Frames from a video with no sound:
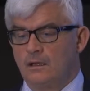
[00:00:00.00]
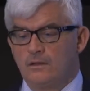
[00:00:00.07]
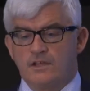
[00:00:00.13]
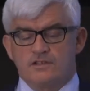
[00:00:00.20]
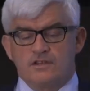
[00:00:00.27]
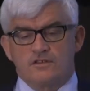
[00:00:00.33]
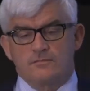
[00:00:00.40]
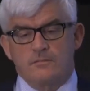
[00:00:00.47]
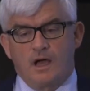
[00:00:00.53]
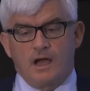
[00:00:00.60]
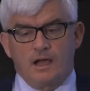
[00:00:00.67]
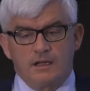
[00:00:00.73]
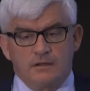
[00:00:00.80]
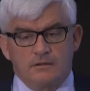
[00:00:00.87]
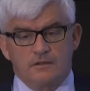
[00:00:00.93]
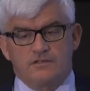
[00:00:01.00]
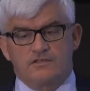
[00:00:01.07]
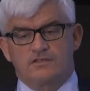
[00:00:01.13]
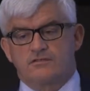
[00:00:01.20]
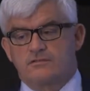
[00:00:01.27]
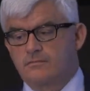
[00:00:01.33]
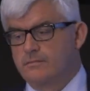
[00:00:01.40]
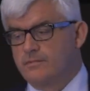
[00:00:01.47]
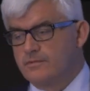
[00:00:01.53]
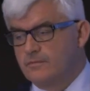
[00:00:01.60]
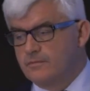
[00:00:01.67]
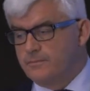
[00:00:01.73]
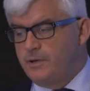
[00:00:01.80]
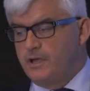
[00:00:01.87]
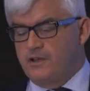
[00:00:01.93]
This is my
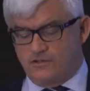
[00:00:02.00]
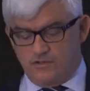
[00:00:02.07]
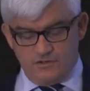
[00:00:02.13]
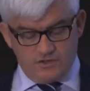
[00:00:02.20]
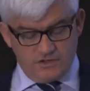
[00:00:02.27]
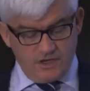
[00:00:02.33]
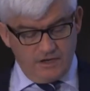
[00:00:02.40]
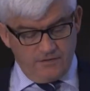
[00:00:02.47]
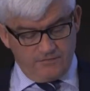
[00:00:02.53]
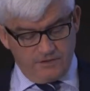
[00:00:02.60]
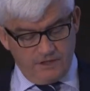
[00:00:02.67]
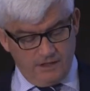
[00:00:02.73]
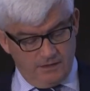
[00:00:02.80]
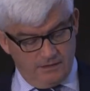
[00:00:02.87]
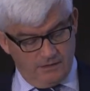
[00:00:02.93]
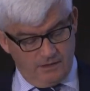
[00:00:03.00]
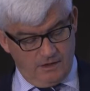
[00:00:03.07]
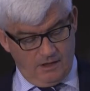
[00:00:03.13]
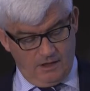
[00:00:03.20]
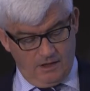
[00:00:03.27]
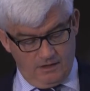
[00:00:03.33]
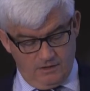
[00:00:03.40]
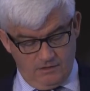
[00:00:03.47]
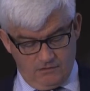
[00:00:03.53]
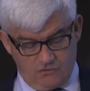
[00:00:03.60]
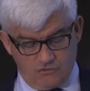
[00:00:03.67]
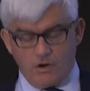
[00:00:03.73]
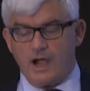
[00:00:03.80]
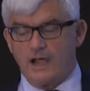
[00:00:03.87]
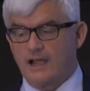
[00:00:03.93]
patient safety
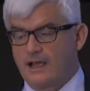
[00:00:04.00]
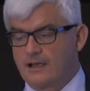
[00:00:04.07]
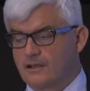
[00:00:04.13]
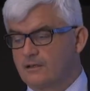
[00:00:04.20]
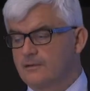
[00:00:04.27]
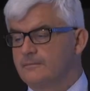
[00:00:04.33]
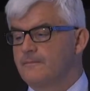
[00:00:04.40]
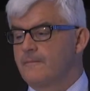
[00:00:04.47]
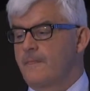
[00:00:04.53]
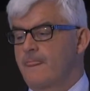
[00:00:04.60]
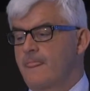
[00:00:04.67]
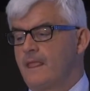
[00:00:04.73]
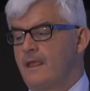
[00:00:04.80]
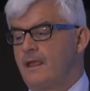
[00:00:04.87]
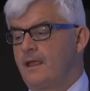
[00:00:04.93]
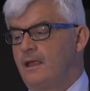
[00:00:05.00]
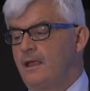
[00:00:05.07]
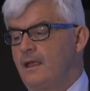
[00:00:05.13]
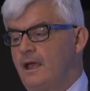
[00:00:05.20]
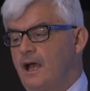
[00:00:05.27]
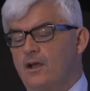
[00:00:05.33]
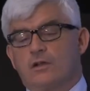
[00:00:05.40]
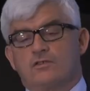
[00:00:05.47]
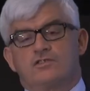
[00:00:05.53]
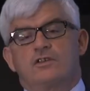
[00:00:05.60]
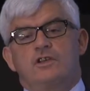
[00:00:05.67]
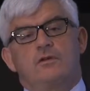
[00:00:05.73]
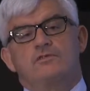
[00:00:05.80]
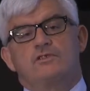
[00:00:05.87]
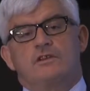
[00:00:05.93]
triangle. I also
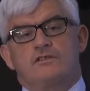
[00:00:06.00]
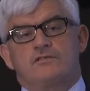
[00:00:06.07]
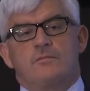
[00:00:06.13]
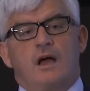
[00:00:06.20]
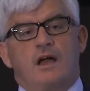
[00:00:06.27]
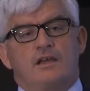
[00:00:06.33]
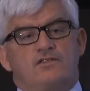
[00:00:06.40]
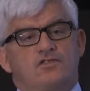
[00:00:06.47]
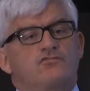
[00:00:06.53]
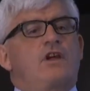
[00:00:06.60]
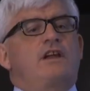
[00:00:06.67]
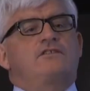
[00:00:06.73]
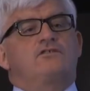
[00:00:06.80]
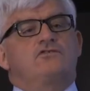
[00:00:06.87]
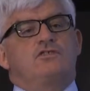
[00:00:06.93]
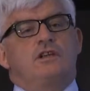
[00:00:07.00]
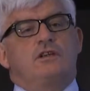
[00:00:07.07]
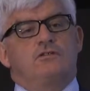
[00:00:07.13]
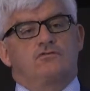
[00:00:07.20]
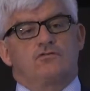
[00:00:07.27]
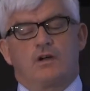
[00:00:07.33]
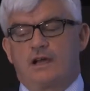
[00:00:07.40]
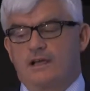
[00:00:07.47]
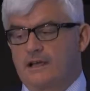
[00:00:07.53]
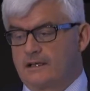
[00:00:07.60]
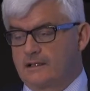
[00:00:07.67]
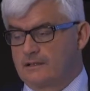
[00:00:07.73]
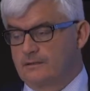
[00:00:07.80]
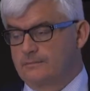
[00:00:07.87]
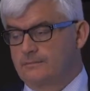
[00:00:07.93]
use it as my strategy
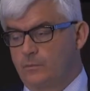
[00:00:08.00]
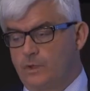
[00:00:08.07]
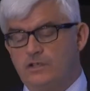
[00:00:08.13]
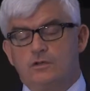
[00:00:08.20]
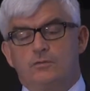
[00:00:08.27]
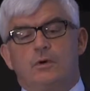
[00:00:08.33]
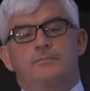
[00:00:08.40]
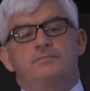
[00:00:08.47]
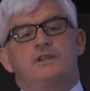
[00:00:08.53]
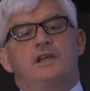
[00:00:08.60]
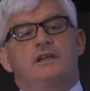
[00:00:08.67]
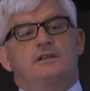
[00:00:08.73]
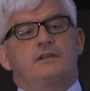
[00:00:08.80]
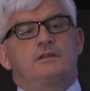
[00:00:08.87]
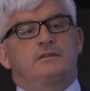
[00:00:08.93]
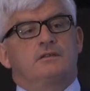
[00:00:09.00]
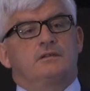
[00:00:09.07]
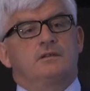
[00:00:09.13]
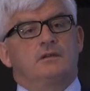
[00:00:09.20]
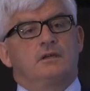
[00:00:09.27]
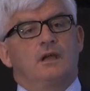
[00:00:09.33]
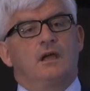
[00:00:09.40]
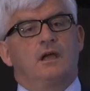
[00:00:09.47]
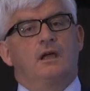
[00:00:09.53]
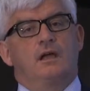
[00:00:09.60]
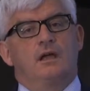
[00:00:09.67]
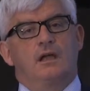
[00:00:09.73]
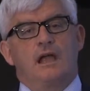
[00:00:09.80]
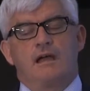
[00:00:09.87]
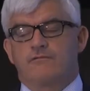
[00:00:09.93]
triangle. We do update it
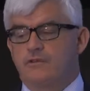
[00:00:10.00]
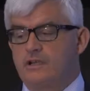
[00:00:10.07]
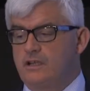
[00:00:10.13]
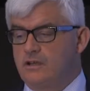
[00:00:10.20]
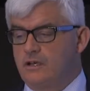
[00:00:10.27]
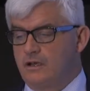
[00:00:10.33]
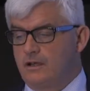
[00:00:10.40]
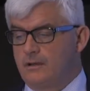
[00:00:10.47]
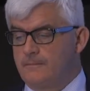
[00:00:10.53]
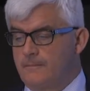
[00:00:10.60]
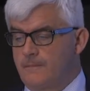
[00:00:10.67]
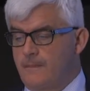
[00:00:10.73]
every year.